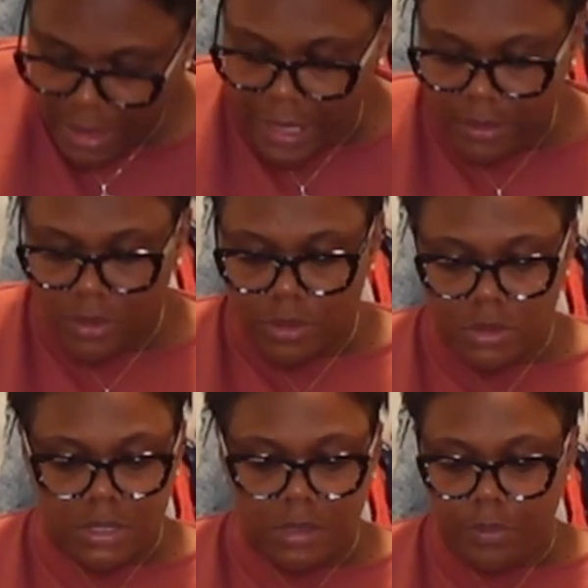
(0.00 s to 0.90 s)
Black little
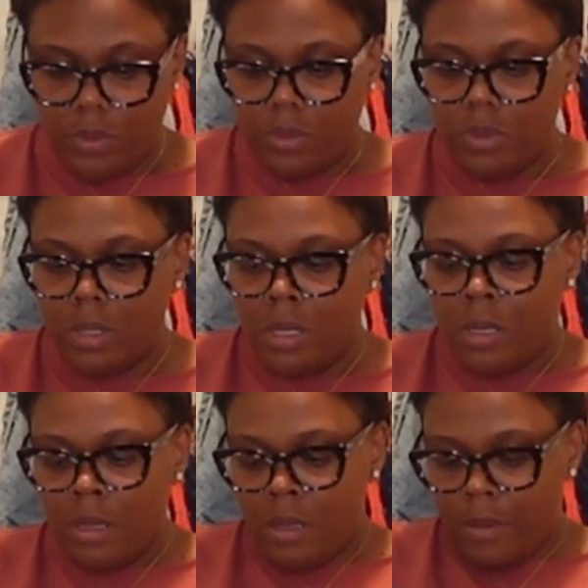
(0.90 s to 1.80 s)
simple
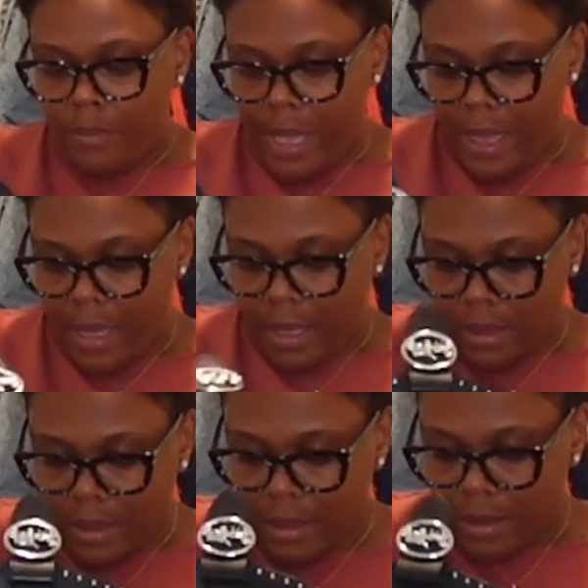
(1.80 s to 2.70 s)
bag.
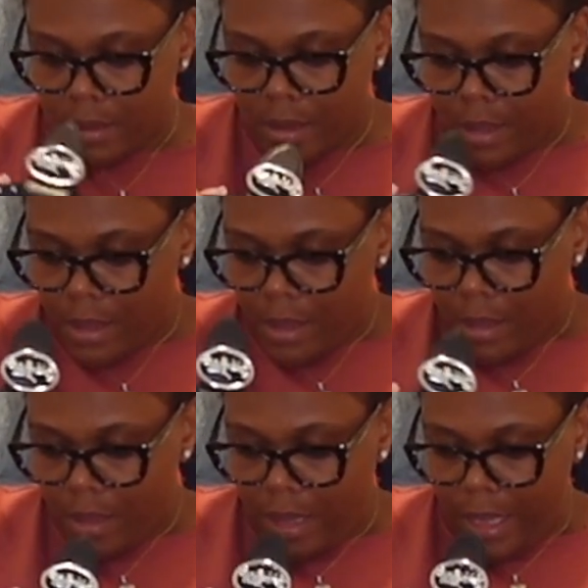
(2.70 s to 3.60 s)

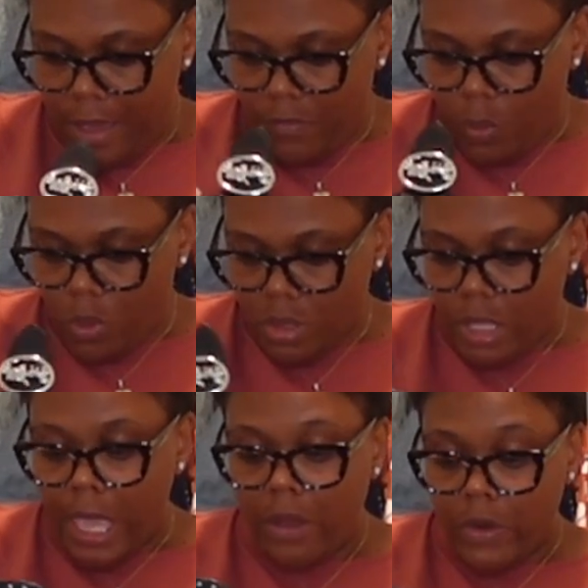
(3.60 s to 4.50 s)
I haven't
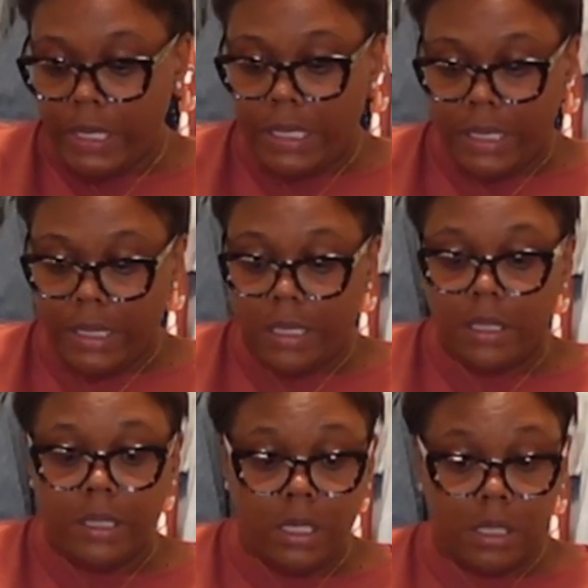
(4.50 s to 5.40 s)
carried it
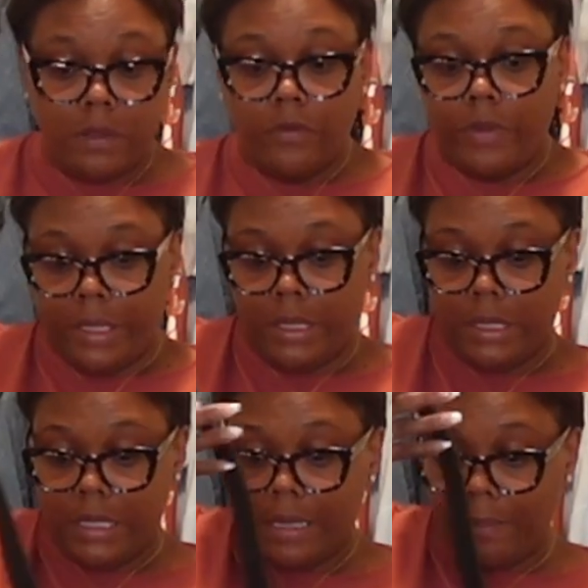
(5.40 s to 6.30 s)
enough. I need
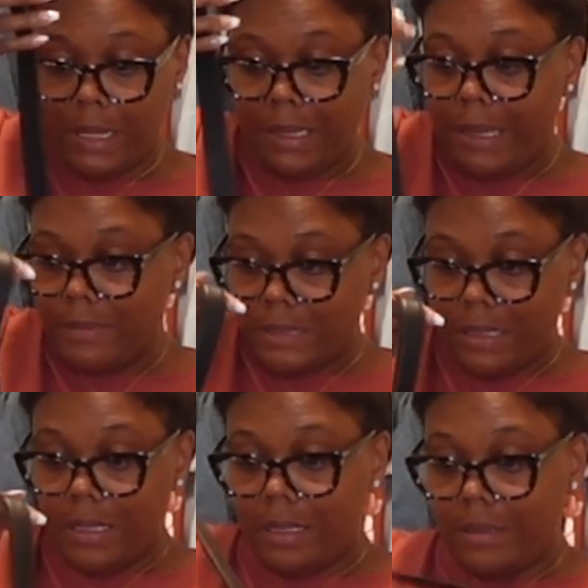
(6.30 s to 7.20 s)
to get my life
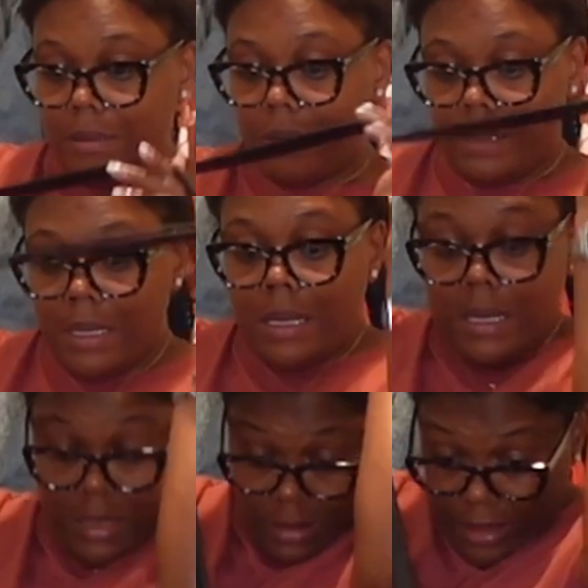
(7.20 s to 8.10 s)
together
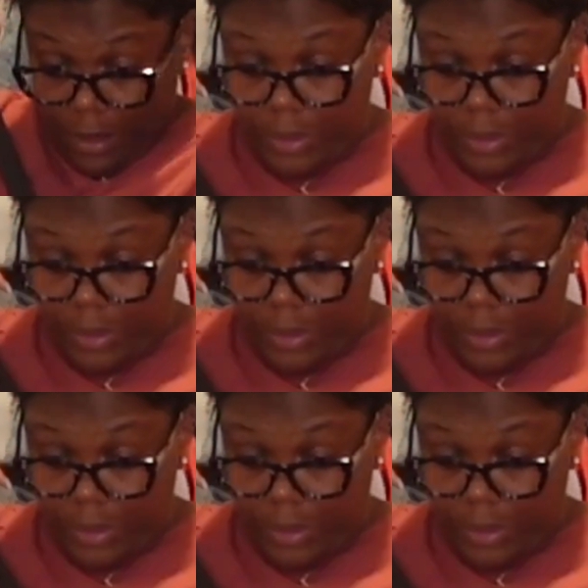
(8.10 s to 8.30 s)
and stop